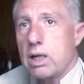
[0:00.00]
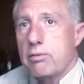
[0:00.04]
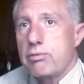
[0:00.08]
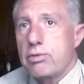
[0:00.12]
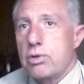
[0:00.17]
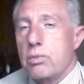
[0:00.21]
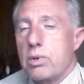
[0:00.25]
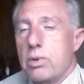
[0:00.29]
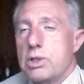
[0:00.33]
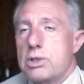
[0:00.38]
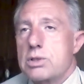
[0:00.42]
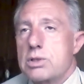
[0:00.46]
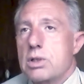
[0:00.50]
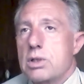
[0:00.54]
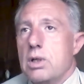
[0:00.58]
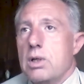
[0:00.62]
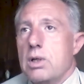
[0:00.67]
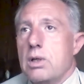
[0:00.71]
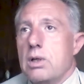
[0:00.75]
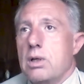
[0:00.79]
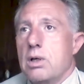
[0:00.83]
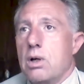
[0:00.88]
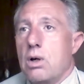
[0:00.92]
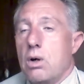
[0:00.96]
man if you wish,
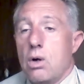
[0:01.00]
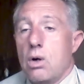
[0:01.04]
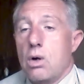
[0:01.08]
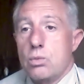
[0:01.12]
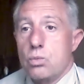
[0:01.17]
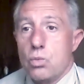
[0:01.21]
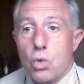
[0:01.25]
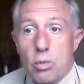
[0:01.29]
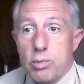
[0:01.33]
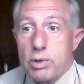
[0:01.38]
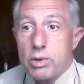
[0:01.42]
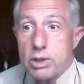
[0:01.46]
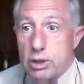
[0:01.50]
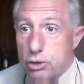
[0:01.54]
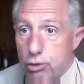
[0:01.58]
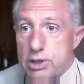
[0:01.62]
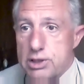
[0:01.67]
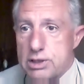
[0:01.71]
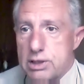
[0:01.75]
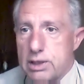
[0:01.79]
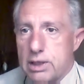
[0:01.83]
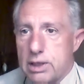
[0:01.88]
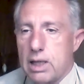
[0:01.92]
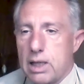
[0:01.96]
your own woman
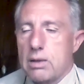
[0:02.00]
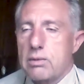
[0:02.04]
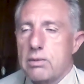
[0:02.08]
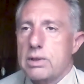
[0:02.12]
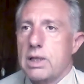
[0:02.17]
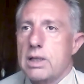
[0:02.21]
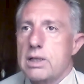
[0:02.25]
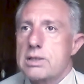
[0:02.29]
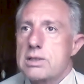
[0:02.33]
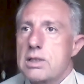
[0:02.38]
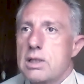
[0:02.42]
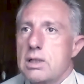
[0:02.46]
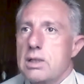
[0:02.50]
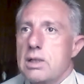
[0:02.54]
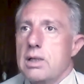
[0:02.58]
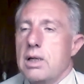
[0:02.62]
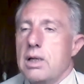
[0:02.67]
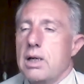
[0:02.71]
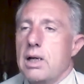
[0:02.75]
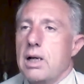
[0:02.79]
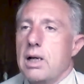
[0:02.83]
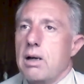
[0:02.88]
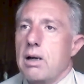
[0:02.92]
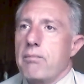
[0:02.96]
increasingly nowadays.
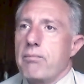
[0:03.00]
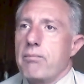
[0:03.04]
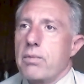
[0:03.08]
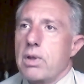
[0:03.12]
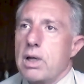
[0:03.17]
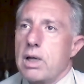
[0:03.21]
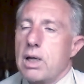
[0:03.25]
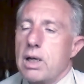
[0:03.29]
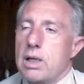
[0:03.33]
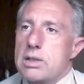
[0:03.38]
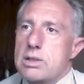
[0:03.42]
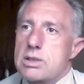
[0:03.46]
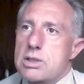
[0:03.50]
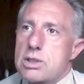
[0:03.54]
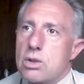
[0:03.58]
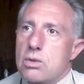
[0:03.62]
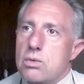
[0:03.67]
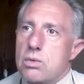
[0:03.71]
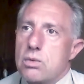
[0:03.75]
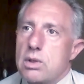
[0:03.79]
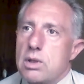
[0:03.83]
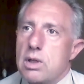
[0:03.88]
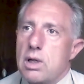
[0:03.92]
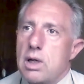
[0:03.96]
Um, and
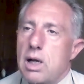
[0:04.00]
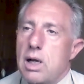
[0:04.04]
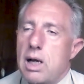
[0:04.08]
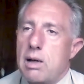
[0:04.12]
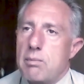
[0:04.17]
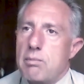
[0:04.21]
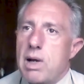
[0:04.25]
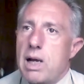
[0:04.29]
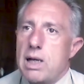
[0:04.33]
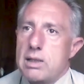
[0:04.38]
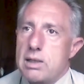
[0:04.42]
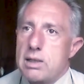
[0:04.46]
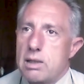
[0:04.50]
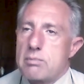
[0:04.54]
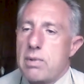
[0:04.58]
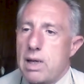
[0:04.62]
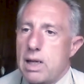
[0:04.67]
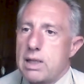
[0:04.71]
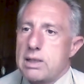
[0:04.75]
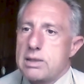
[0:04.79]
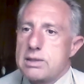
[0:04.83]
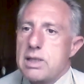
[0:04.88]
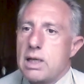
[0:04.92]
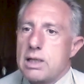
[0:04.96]
so my,
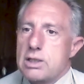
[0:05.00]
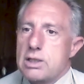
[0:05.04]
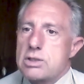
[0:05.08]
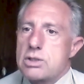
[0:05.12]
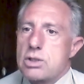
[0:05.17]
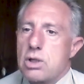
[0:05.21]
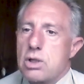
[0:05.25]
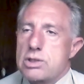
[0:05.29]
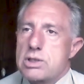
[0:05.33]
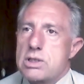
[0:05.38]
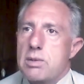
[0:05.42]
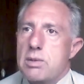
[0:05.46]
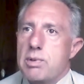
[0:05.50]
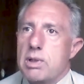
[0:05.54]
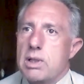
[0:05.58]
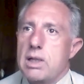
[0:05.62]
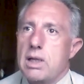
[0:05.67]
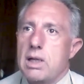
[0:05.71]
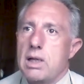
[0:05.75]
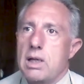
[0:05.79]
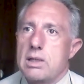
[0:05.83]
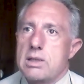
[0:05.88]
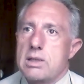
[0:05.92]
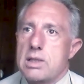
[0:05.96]
my day starts
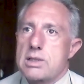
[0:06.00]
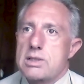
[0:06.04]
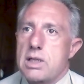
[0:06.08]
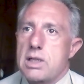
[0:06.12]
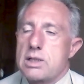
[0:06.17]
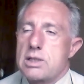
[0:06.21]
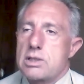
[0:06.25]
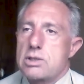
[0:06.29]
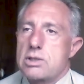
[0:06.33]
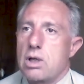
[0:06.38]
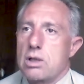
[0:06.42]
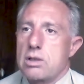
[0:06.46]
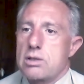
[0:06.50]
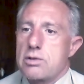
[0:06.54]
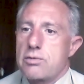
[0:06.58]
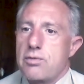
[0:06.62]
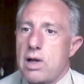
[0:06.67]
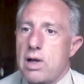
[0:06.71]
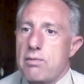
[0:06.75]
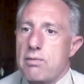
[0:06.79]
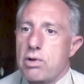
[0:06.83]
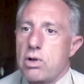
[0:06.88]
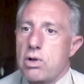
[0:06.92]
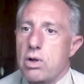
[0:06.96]
typically, as I said, starts at
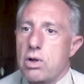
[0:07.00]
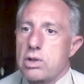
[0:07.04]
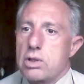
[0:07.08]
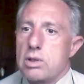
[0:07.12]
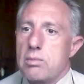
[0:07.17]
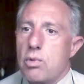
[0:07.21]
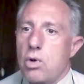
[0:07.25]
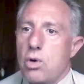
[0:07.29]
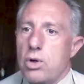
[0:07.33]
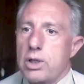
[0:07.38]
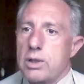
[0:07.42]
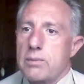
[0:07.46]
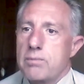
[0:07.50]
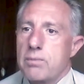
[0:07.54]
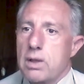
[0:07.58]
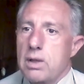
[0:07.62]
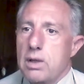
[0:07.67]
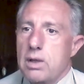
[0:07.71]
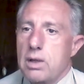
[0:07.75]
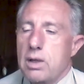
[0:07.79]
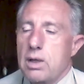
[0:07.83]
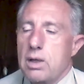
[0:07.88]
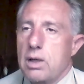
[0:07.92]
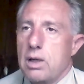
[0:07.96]
five o'clock in the morning.
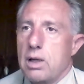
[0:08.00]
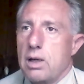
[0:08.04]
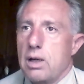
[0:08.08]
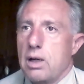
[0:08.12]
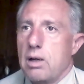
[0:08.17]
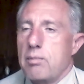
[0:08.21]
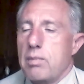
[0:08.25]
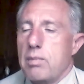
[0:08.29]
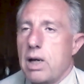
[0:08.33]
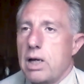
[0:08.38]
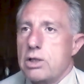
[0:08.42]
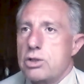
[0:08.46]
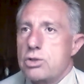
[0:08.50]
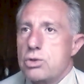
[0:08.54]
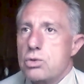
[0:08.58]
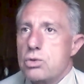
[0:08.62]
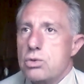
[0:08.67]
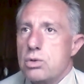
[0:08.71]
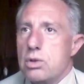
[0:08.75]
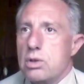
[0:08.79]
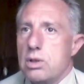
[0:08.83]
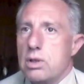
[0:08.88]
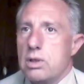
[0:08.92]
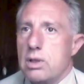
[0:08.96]
Um, I
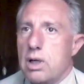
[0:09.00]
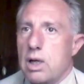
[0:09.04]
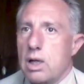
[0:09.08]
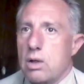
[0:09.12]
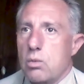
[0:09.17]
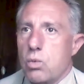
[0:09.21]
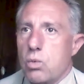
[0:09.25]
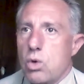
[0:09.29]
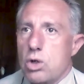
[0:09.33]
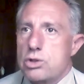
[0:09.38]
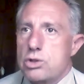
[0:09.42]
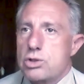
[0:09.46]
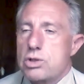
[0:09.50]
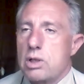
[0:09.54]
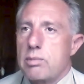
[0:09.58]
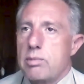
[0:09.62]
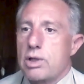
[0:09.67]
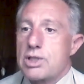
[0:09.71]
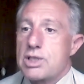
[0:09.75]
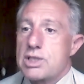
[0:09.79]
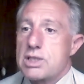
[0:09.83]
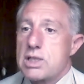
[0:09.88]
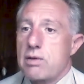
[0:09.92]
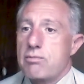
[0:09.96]
do, I'll work till
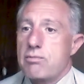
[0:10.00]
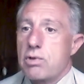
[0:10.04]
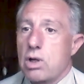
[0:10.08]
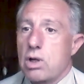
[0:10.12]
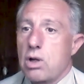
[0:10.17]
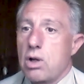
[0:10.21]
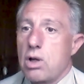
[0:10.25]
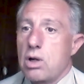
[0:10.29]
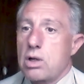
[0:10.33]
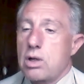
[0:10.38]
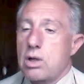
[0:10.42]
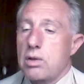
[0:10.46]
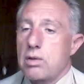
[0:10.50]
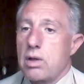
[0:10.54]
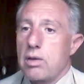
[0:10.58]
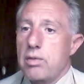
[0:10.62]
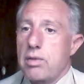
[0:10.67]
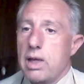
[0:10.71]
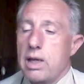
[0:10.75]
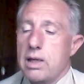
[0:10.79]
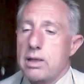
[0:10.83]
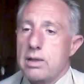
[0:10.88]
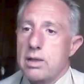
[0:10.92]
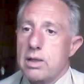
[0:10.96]
about seven o'clock.
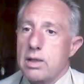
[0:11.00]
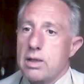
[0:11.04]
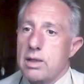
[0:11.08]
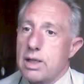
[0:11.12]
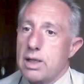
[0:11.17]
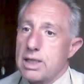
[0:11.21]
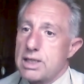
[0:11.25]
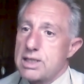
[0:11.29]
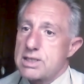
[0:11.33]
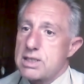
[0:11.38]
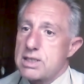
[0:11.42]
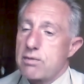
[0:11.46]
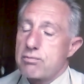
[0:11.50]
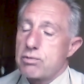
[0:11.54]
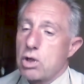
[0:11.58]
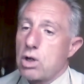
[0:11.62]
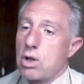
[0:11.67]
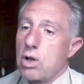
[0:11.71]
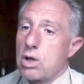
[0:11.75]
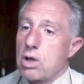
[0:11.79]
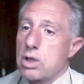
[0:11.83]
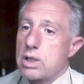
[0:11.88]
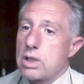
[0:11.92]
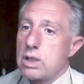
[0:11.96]
And then at seven
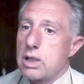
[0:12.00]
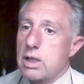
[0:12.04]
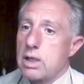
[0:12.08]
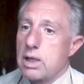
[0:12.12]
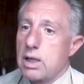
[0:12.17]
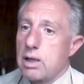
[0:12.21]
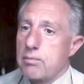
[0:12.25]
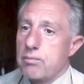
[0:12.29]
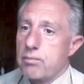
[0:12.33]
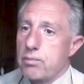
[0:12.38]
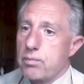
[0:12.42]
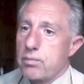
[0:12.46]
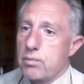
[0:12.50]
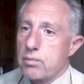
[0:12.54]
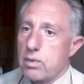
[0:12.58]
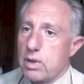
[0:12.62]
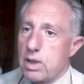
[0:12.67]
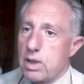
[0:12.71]
o'clock, um,